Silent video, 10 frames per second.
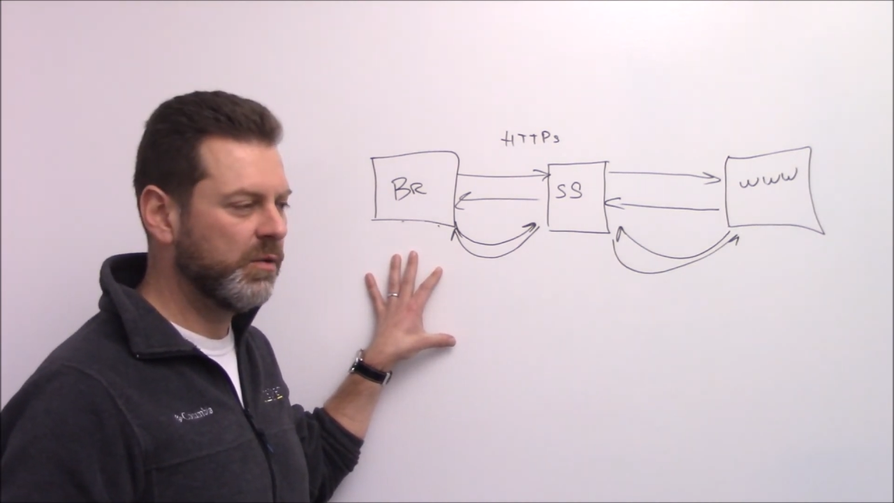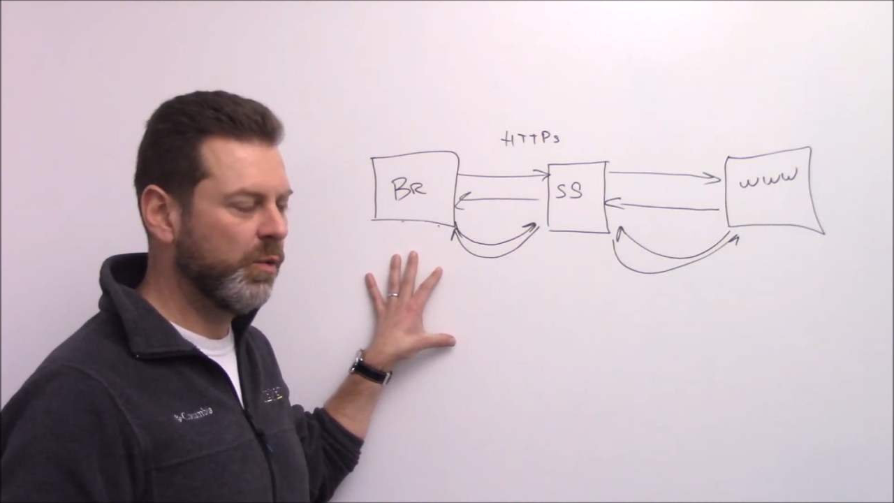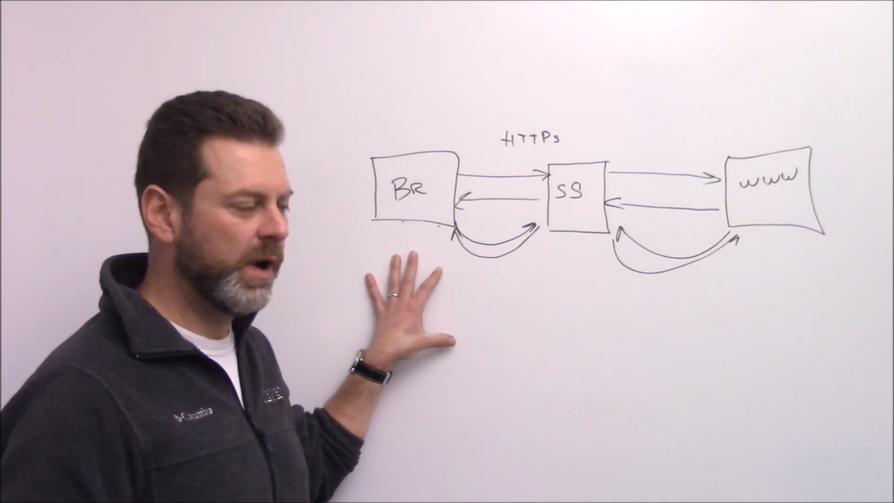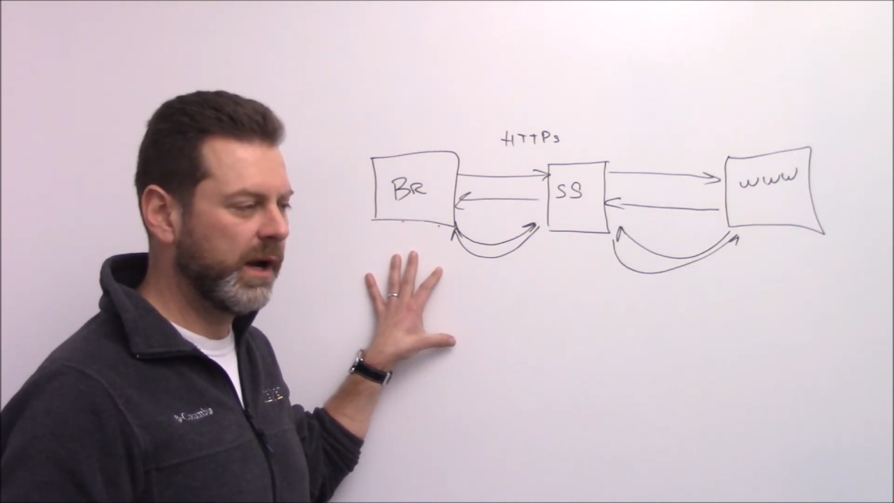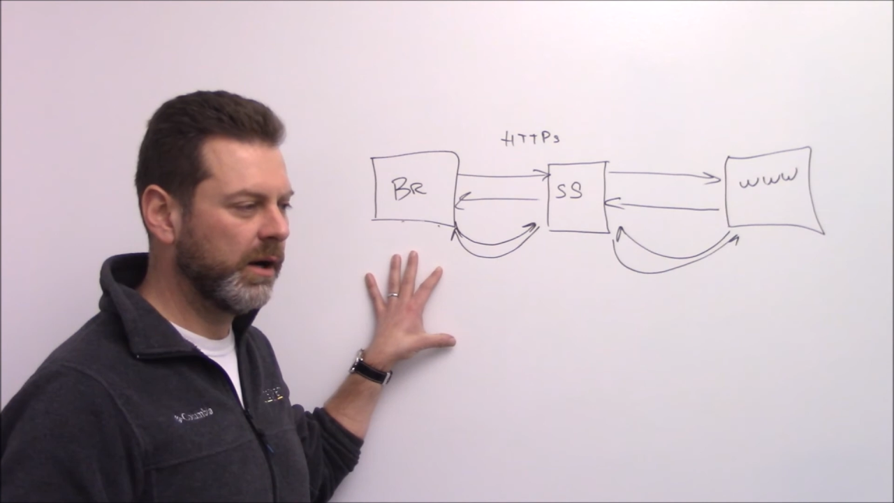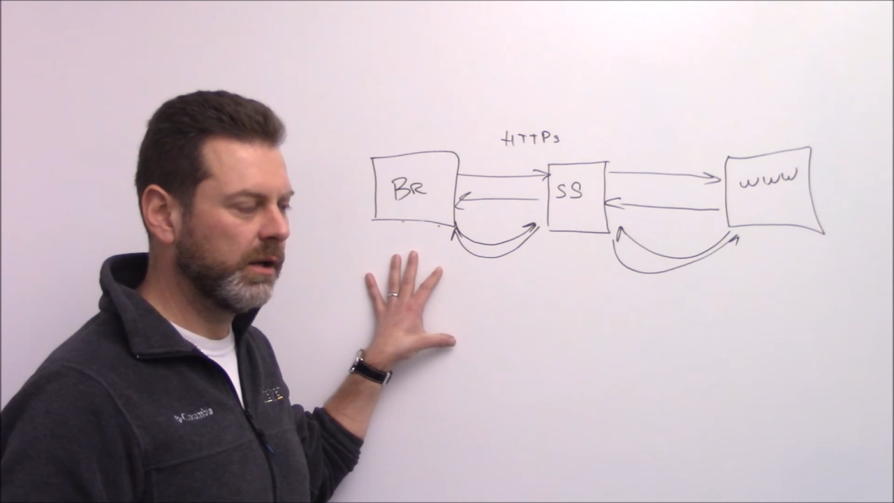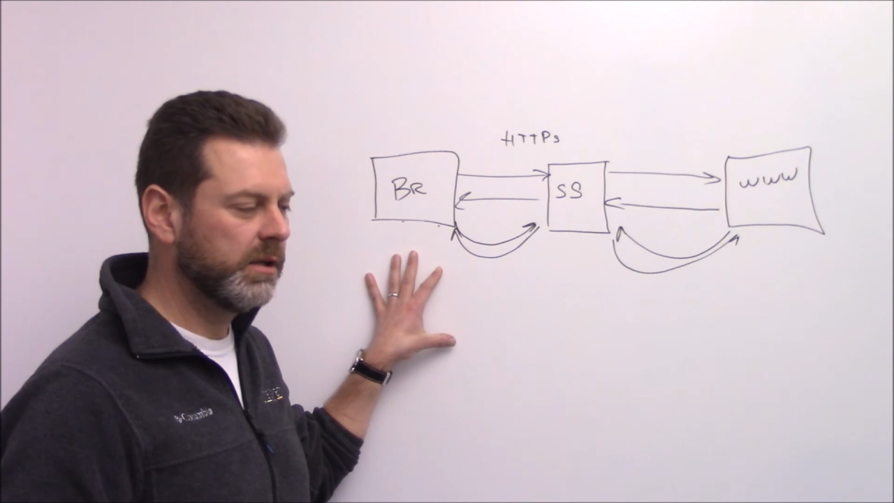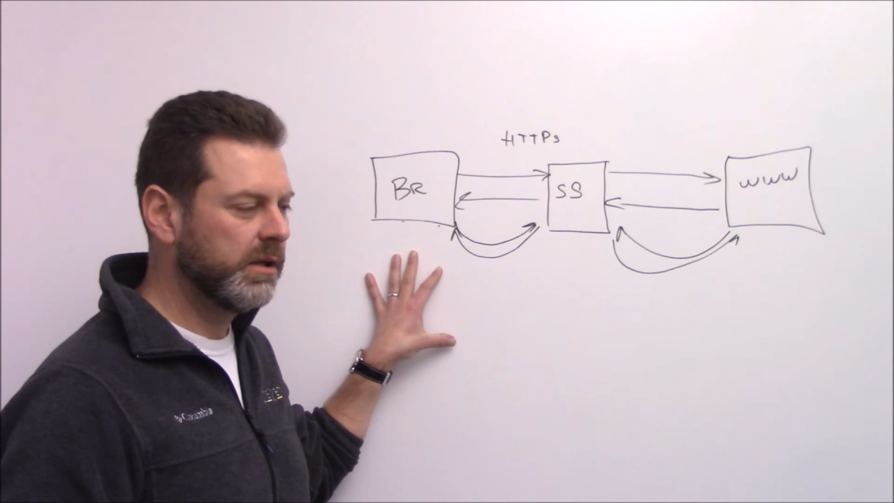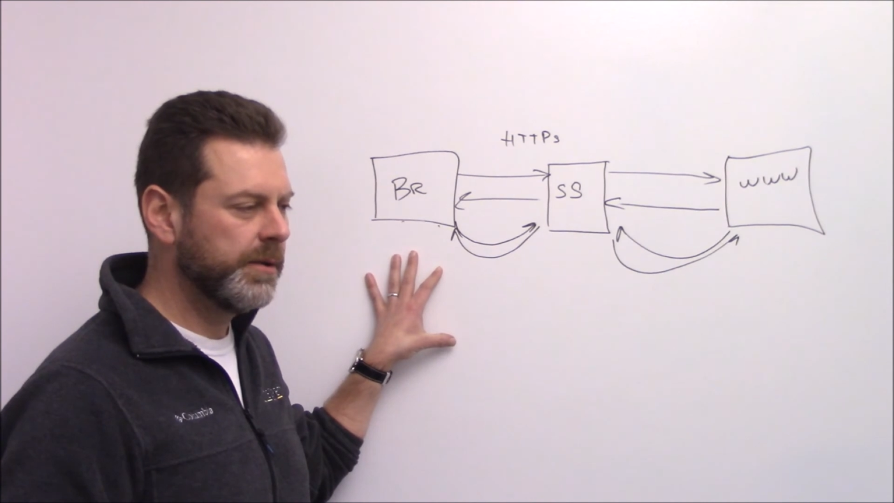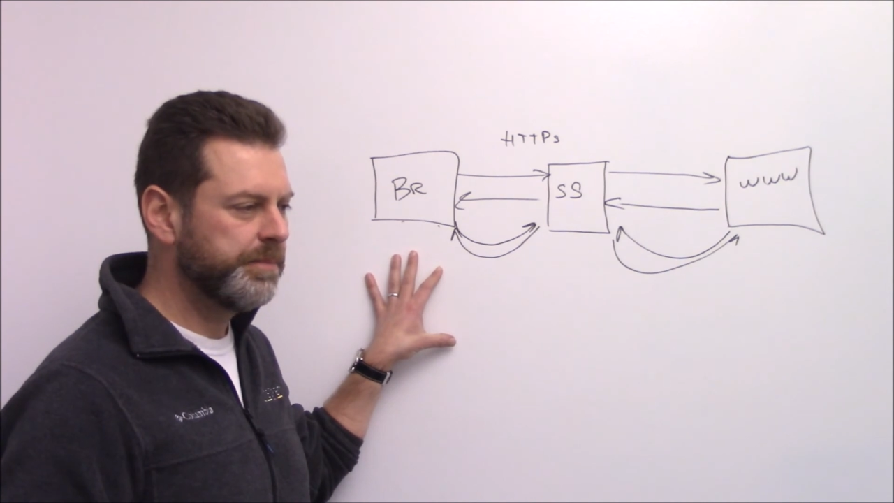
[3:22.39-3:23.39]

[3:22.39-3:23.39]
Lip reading: where